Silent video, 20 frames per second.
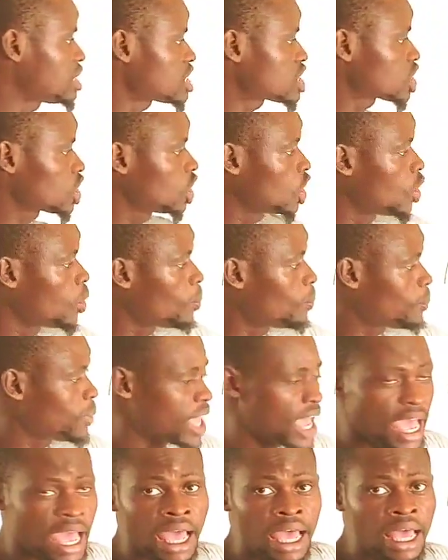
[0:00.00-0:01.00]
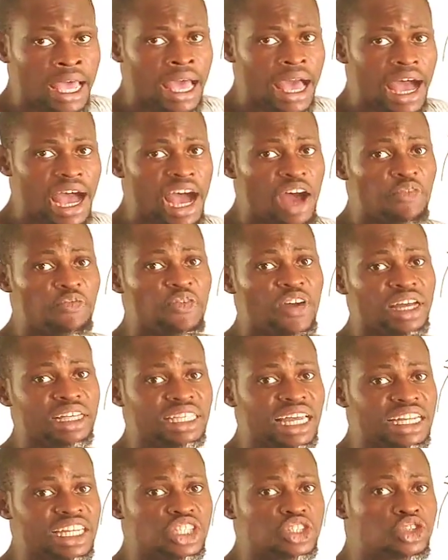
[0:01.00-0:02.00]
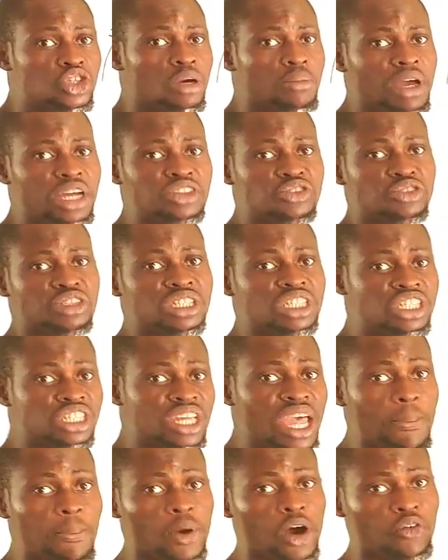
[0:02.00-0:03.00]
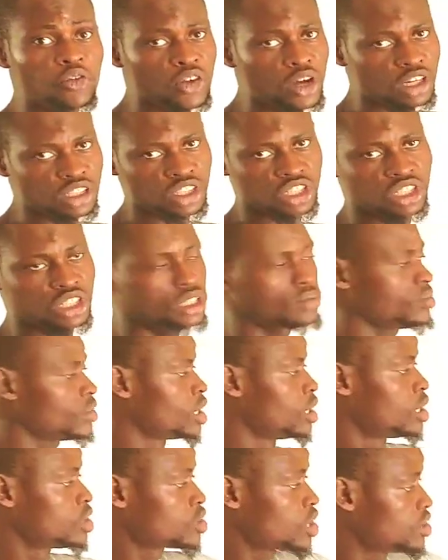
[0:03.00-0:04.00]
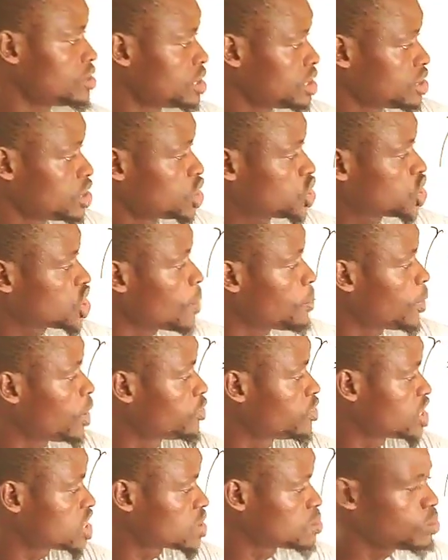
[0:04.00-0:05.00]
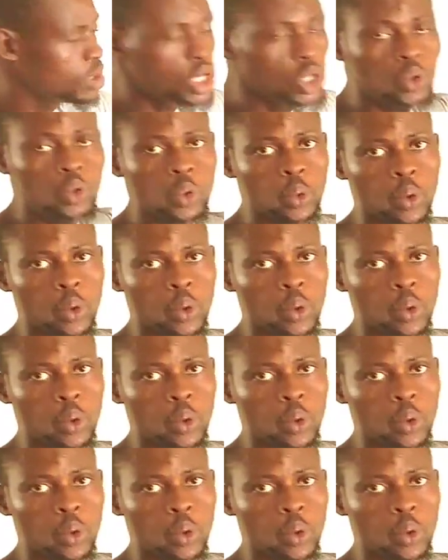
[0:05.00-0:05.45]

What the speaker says: this lone pair affected the geometry, the shape of oxygen, the shape of this molecule,